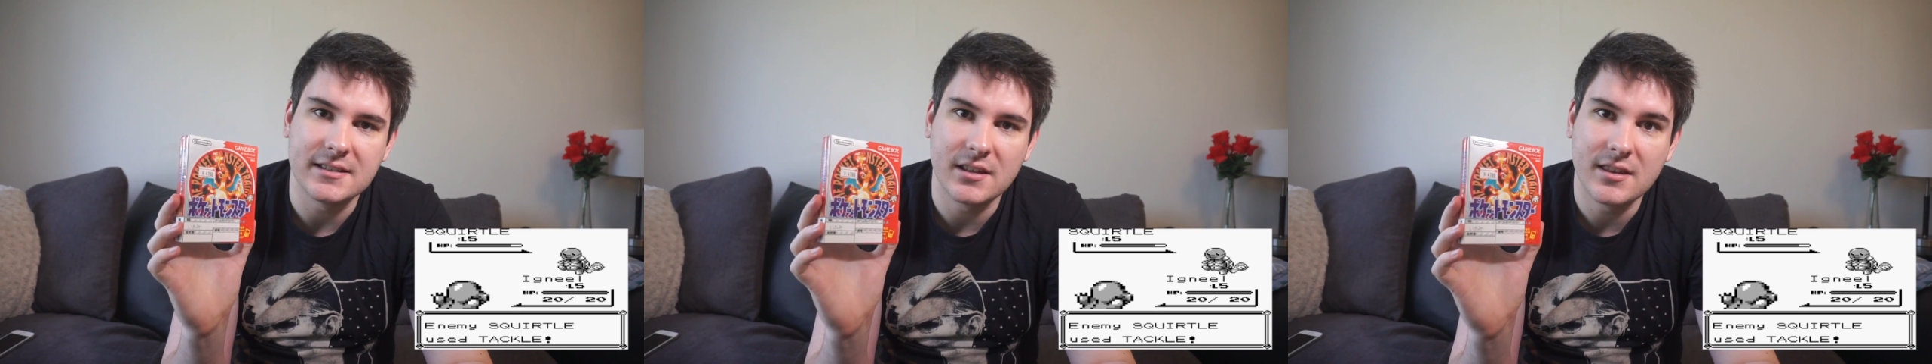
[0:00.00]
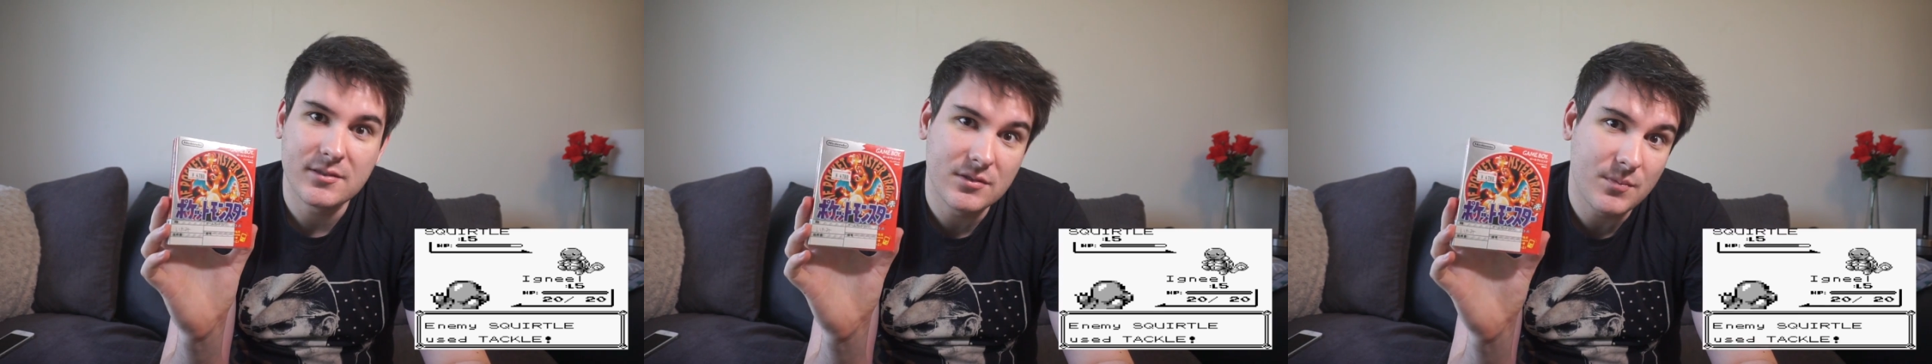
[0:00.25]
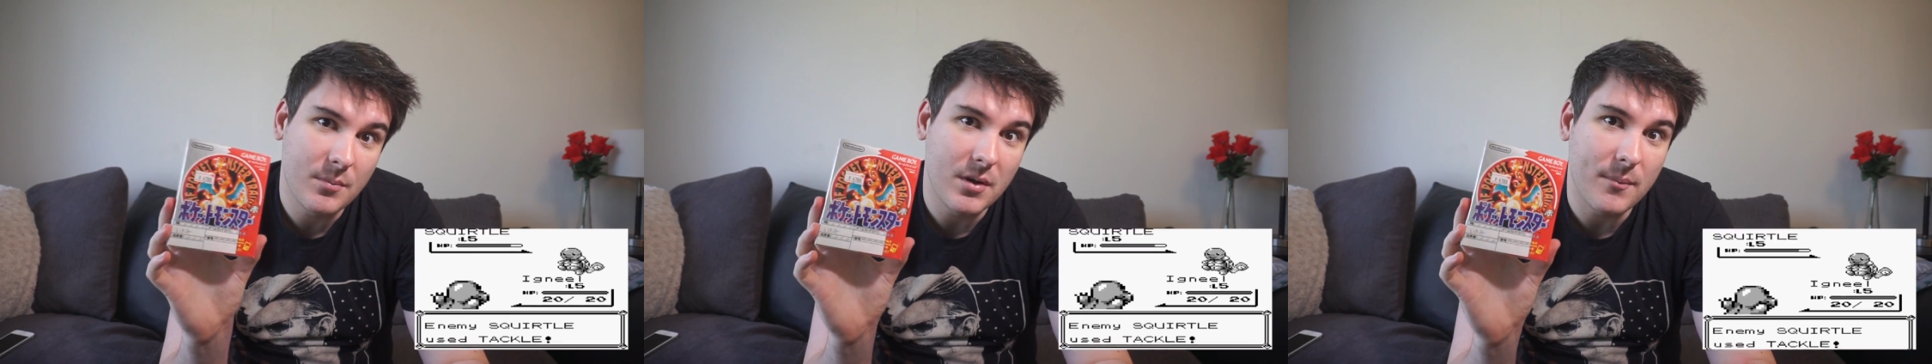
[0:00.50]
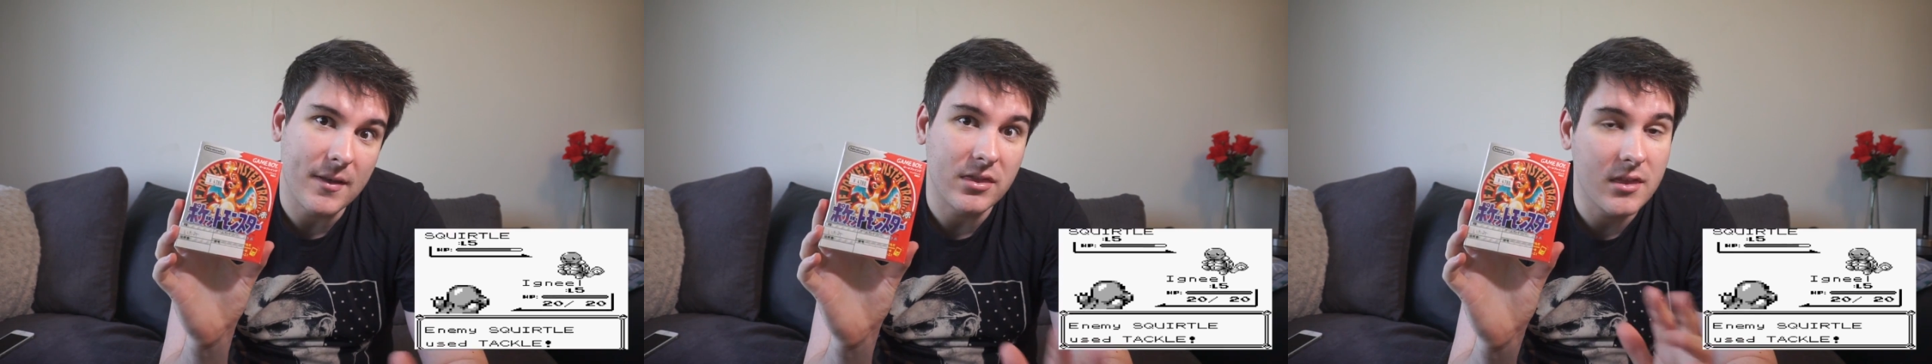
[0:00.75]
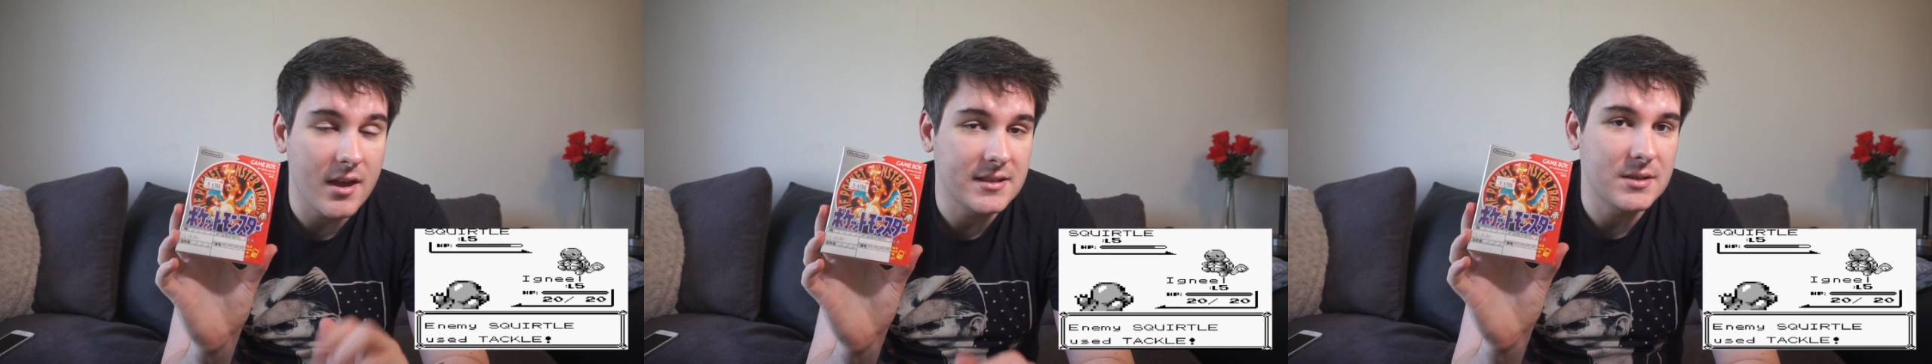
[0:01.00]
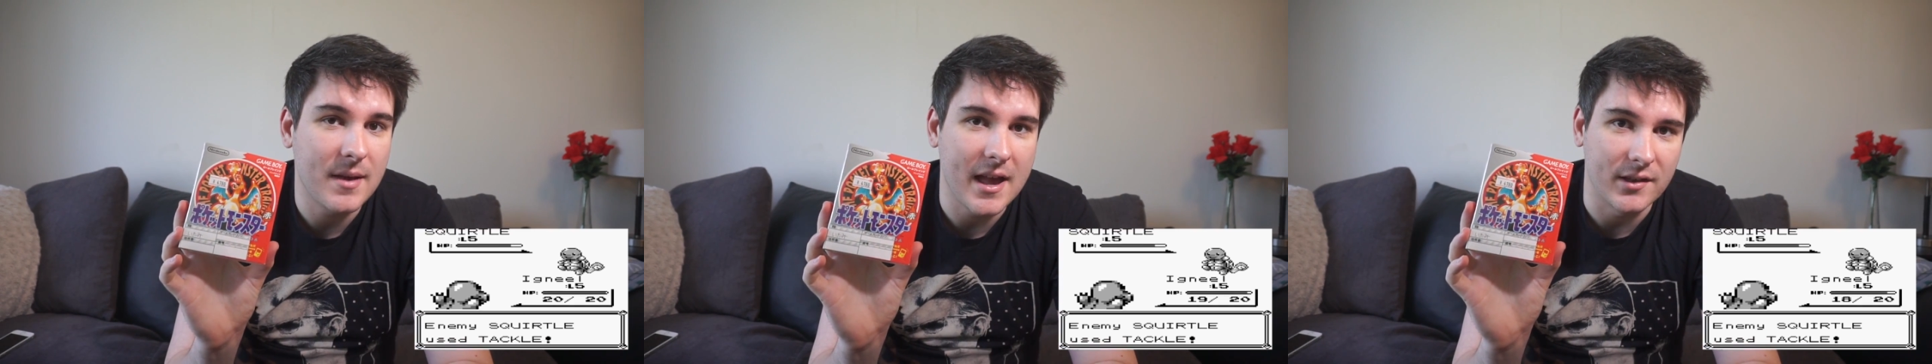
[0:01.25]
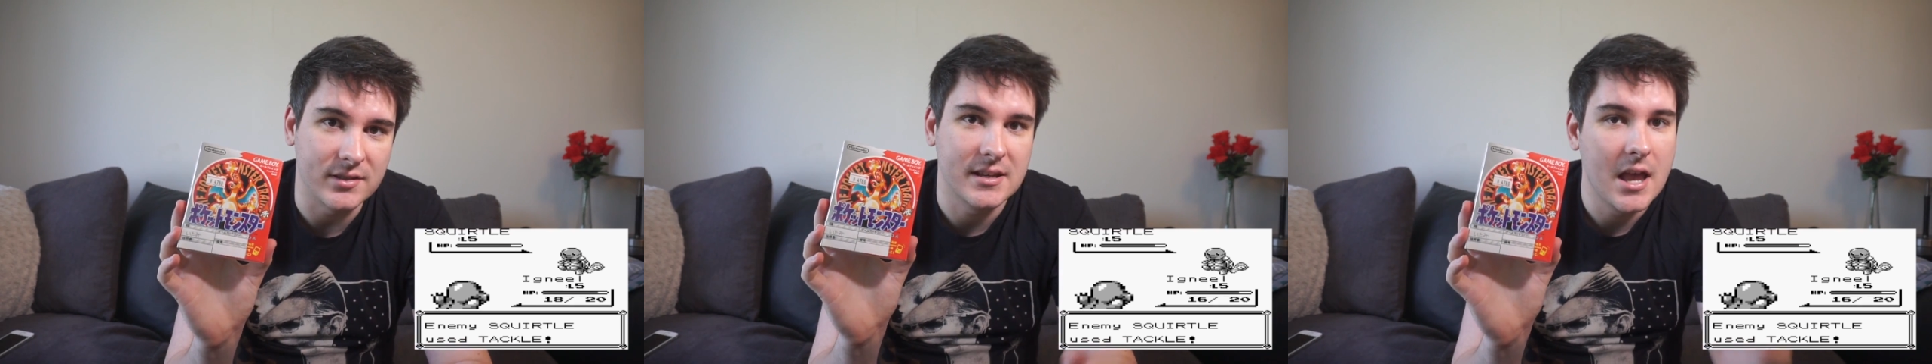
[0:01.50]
so this was probably about 30 pounds,